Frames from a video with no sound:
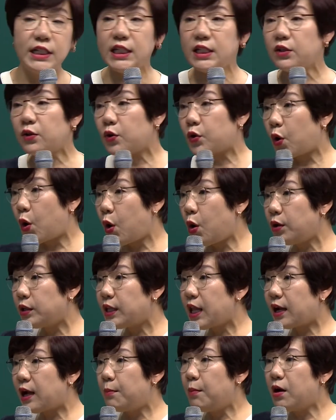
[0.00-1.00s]
then you
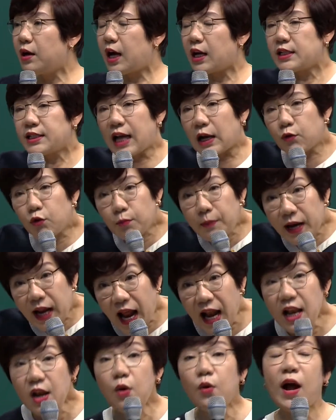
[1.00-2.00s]
won't have to
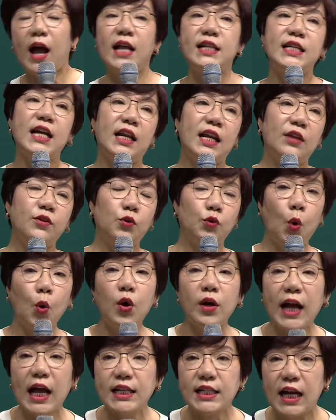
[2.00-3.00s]
deliberately think of doing
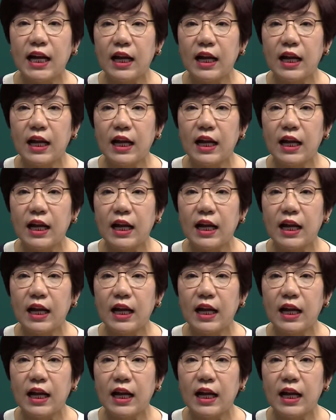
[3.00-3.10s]
it.